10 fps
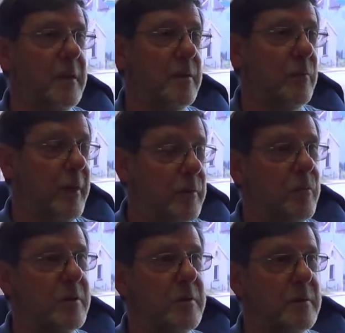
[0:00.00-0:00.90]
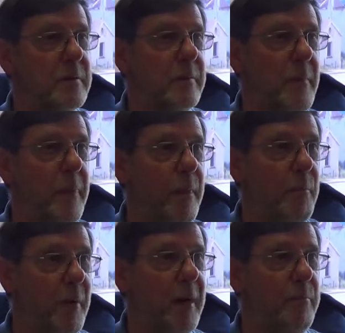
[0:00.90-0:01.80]
So that was
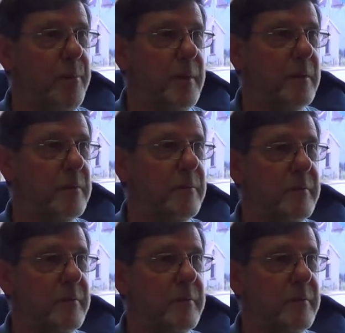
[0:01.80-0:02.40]
my biggest